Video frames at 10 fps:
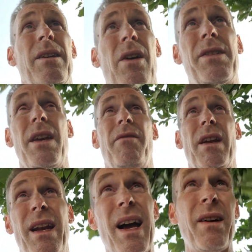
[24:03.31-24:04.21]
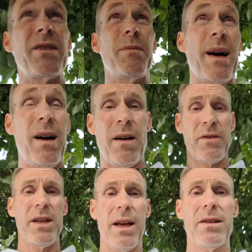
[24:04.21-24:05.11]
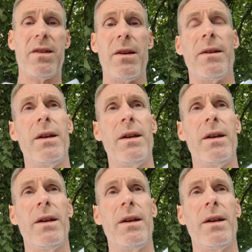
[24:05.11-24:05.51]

But, nice evening now, it's about 6:30.